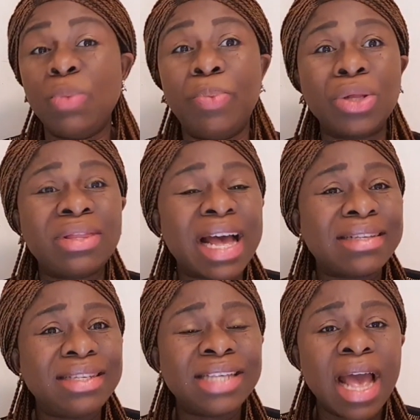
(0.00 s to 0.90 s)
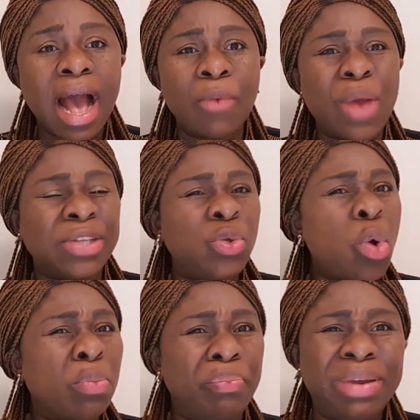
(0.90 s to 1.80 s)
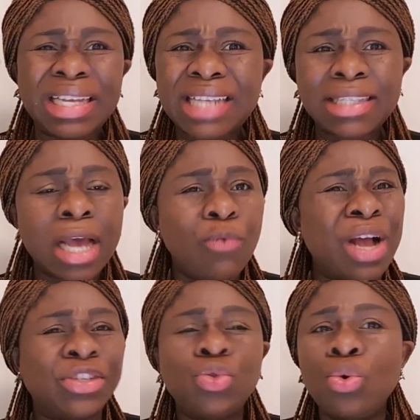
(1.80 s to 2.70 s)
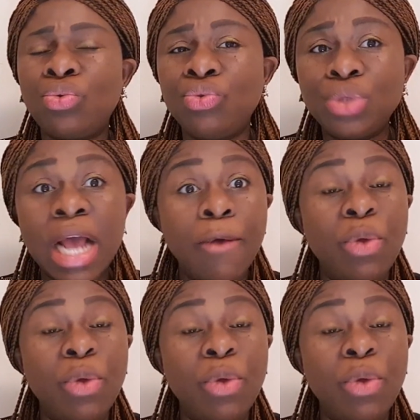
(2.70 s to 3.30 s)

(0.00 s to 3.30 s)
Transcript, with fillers: we bought taxis and we are so unpleasant. We are so rude.